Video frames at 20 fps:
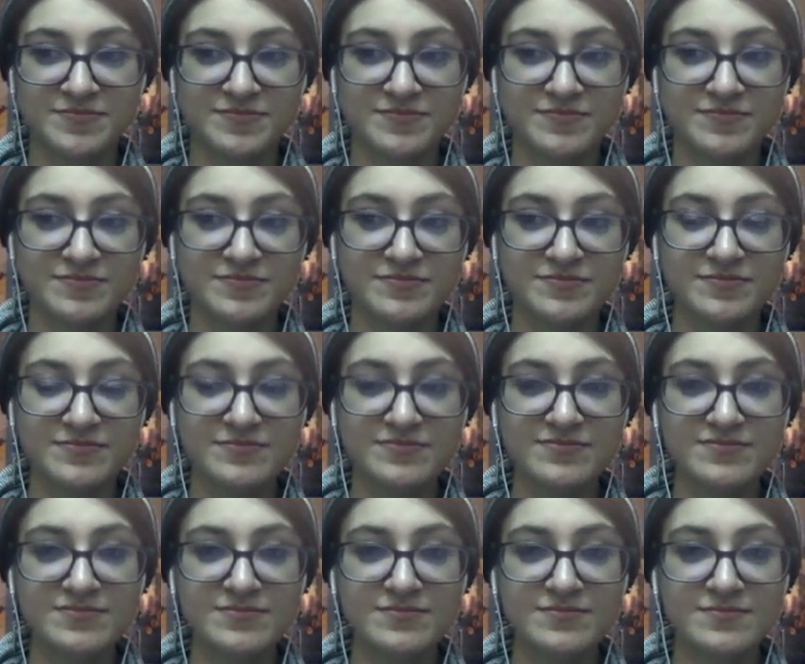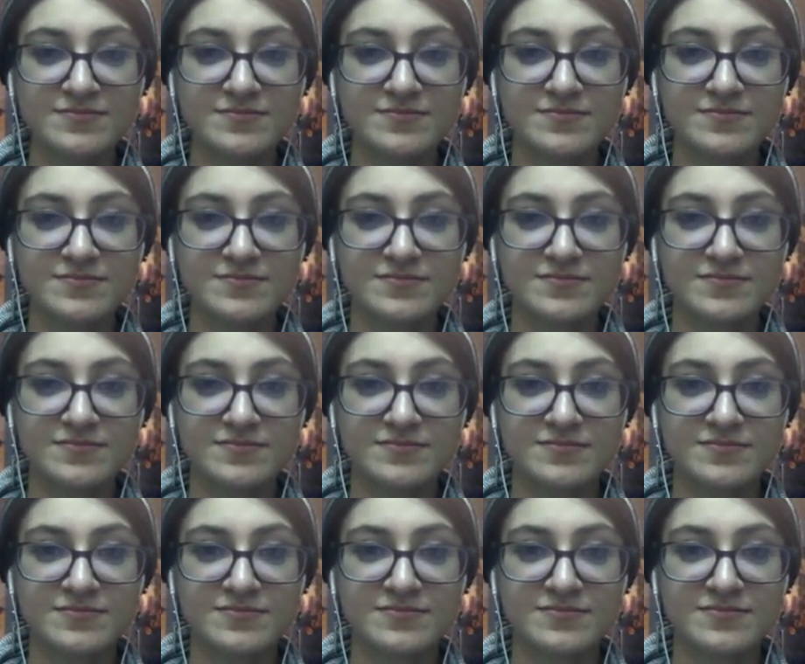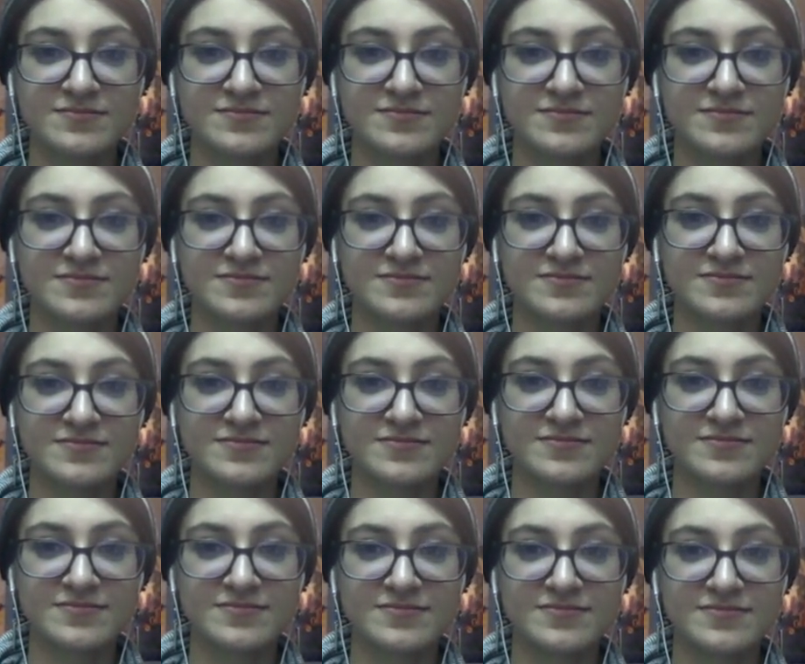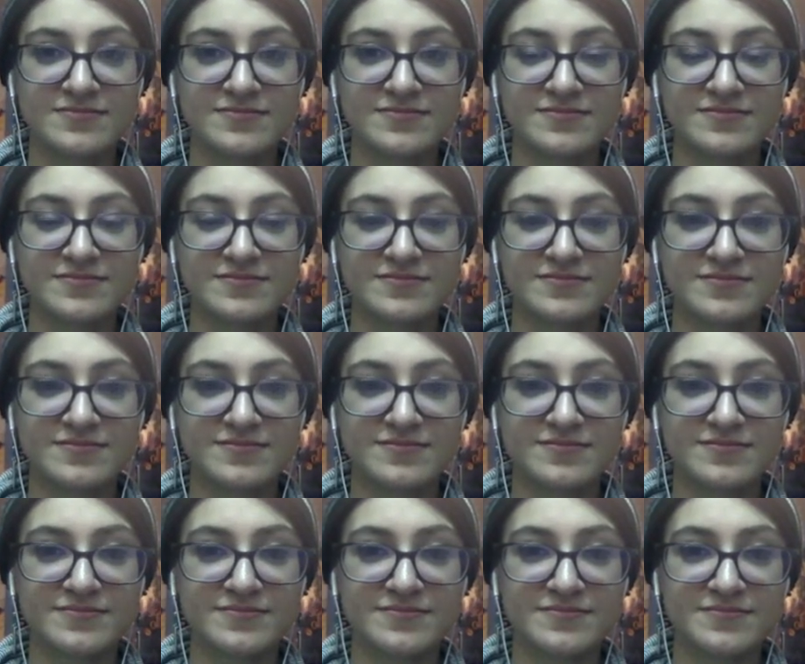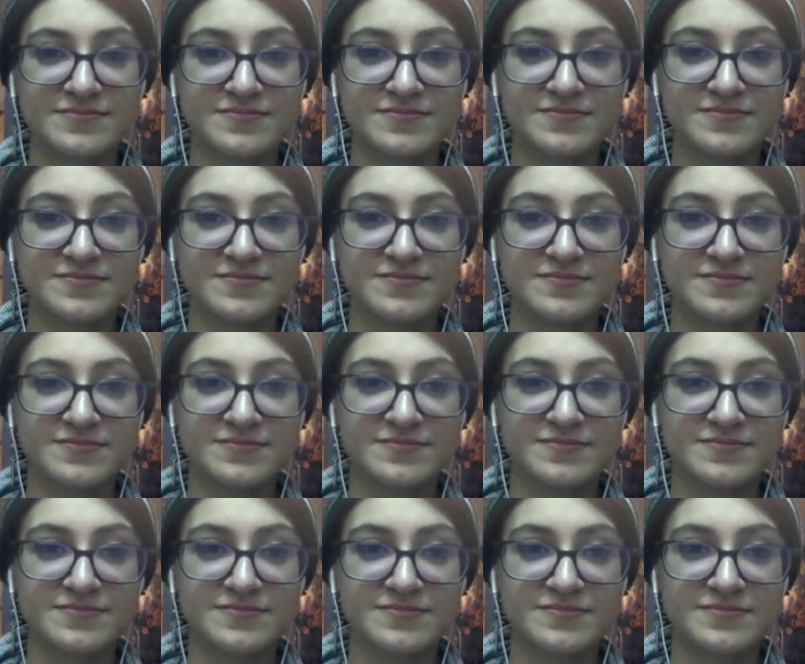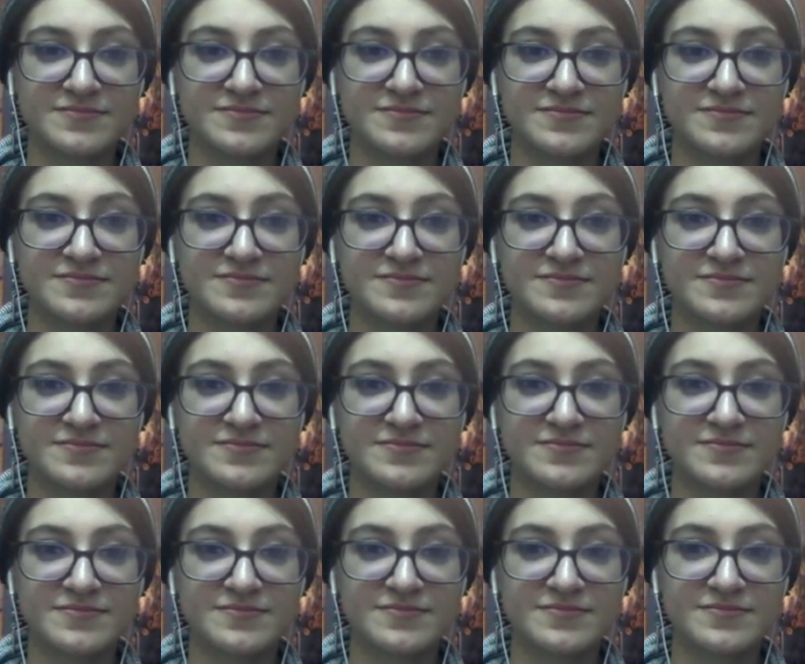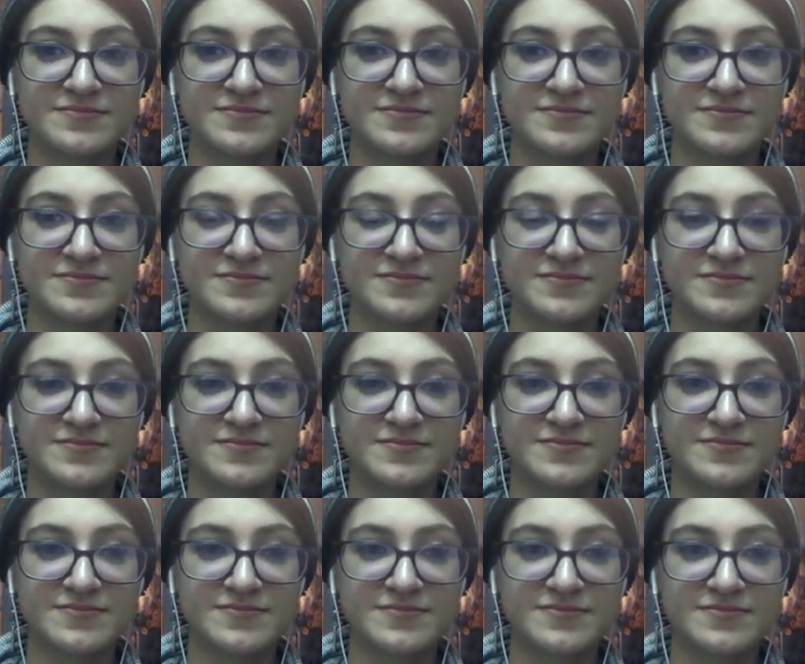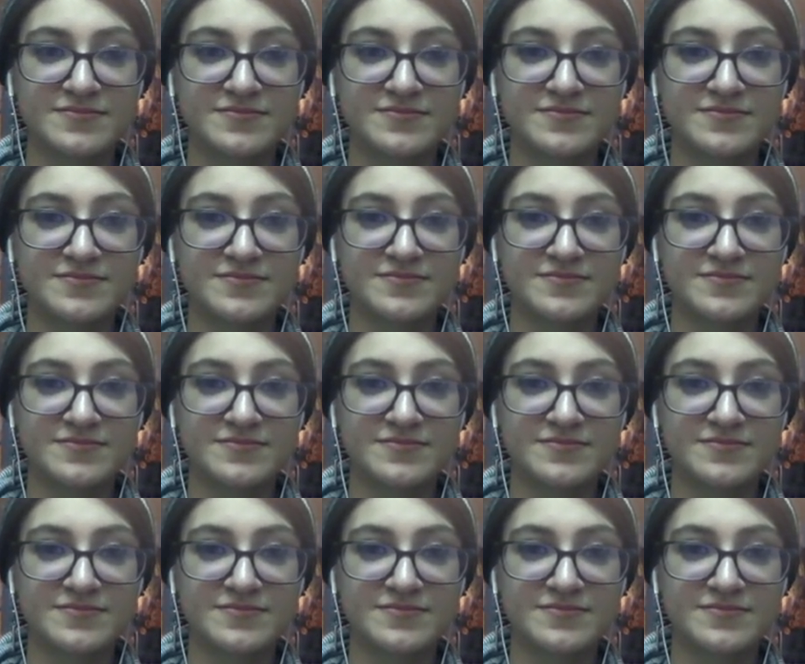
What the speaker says: No words are spoken by the person on screen.